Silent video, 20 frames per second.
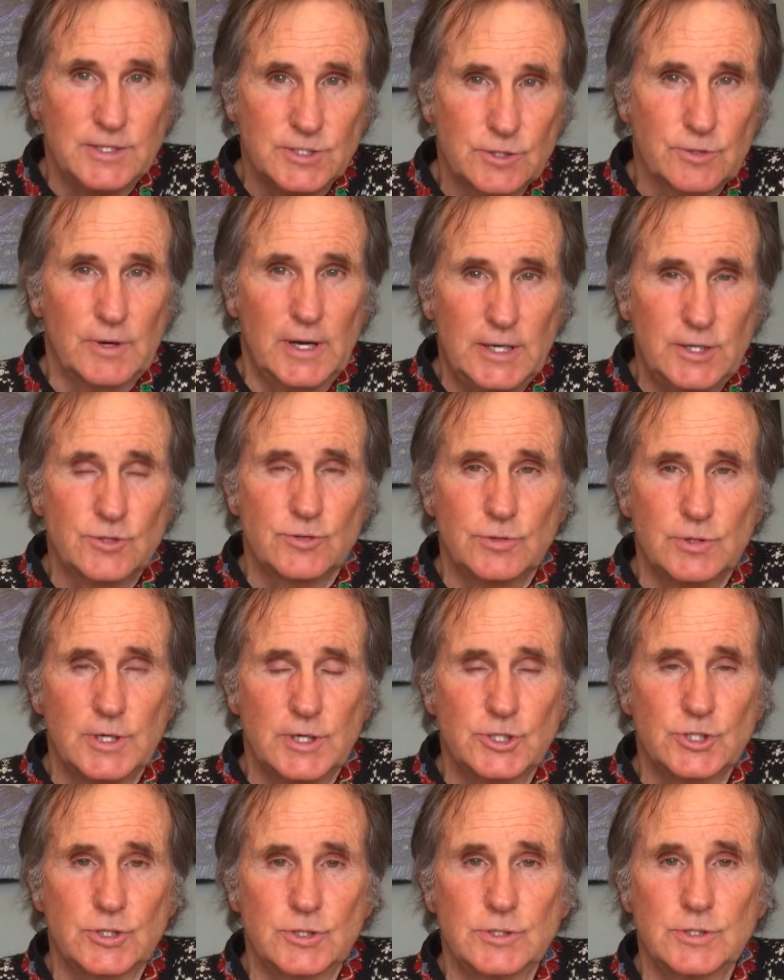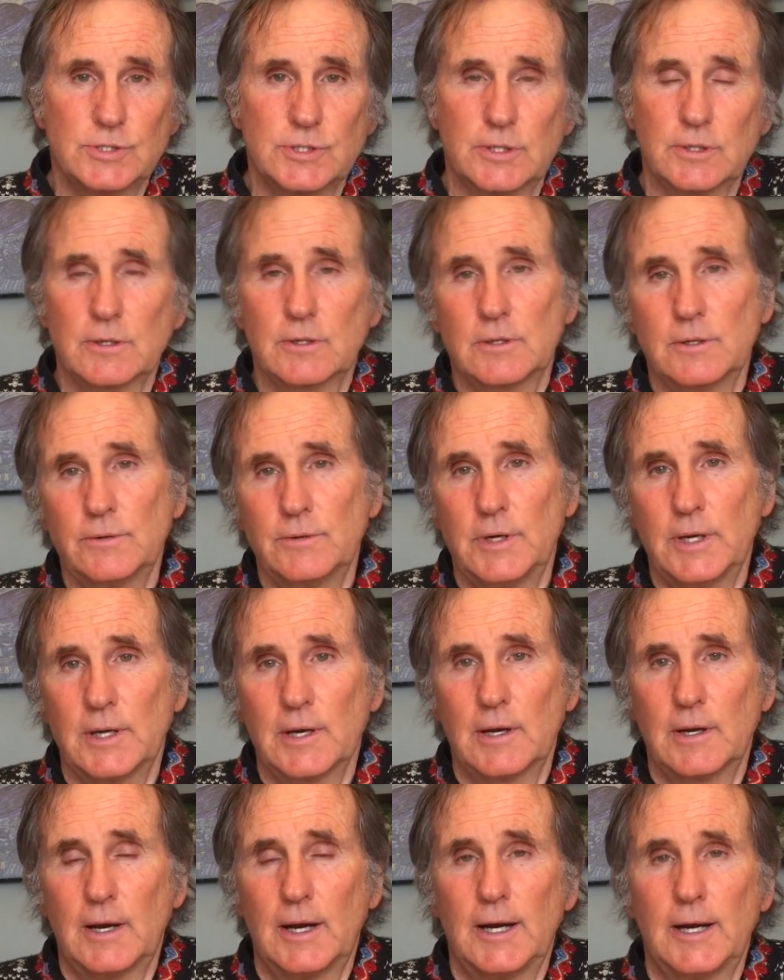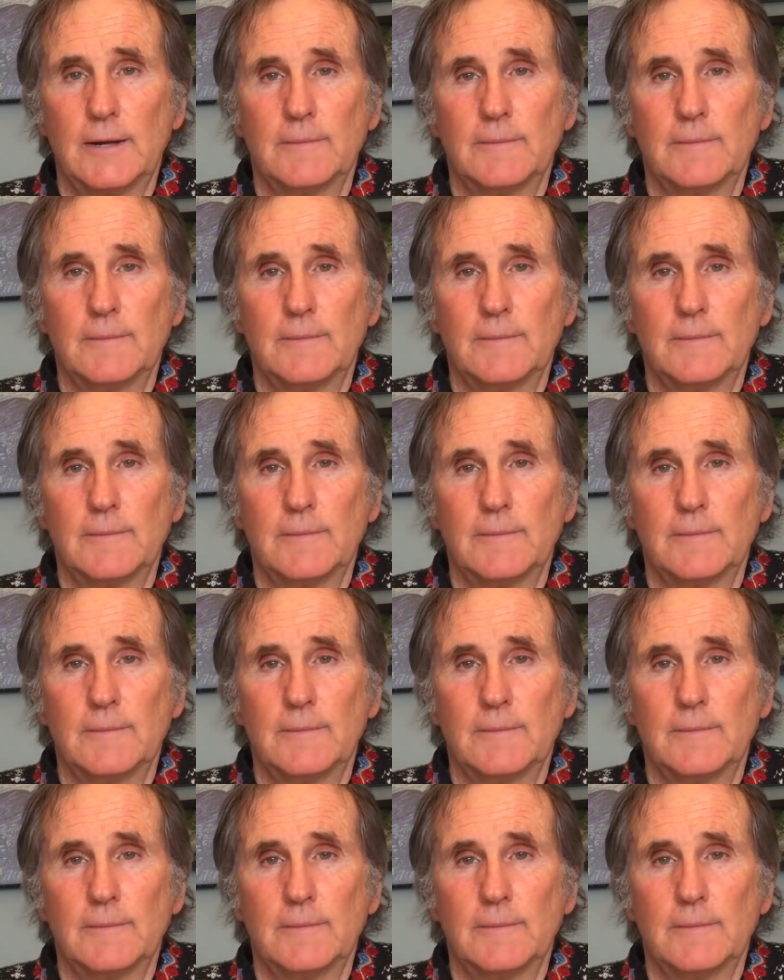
these great traditions, including